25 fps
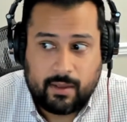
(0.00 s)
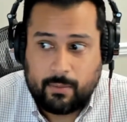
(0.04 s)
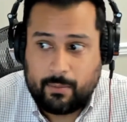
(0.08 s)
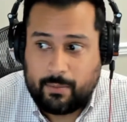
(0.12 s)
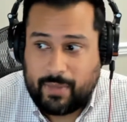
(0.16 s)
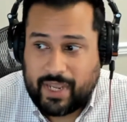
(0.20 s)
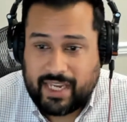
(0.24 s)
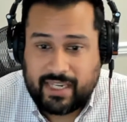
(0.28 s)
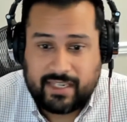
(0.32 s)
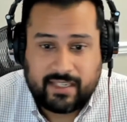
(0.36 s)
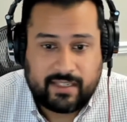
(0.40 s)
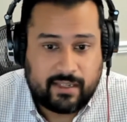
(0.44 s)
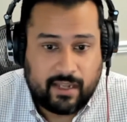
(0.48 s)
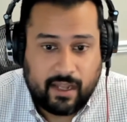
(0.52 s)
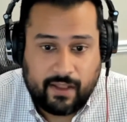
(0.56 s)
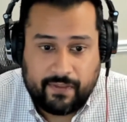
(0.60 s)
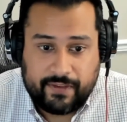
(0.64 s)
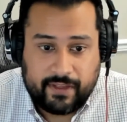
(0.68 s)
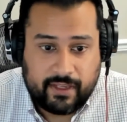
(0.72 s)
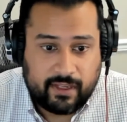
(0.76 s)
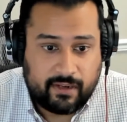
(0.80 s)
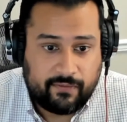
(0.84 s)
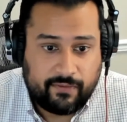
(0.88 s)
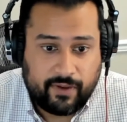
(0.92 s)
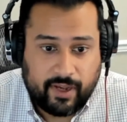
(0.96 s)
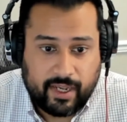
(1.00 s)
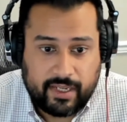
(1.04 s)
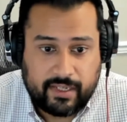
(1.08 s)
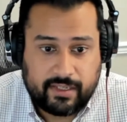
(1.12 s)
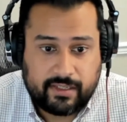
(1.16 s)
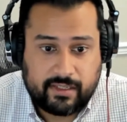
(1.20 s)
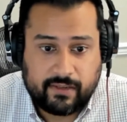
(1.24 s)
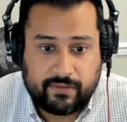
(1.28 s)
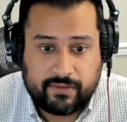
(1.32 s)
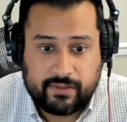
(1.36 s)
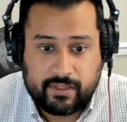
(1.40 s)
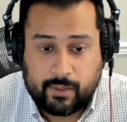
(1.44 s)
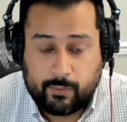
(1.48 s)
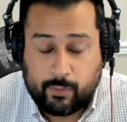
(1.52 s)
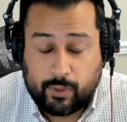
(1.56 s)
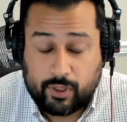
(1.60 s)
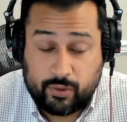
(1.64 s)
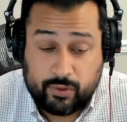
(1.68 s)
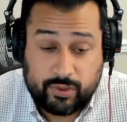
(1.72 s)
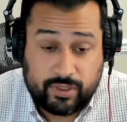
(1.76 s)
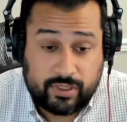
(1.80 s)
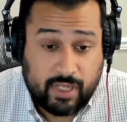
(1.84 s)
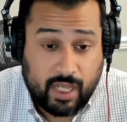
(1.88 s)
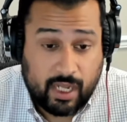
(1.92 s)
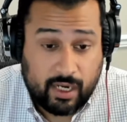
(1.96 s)
based on the advice of someone
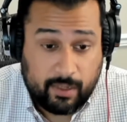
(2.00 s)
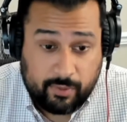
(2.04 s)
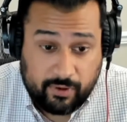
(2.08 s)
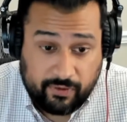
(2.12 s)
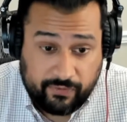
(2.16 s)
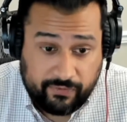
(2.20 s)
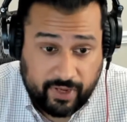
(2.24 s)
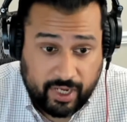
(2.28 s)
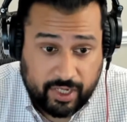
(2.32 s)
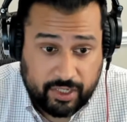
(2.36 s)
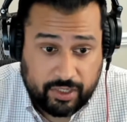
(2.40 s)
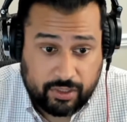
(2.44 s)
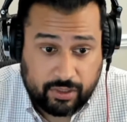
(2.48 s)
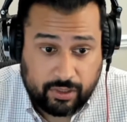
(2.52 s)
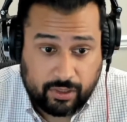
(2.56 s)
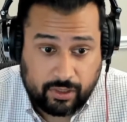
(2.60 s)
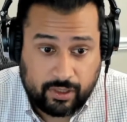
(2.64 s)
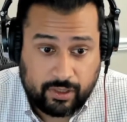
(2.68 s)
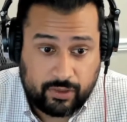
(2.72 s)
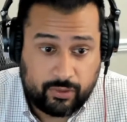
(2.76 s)
who's not a professional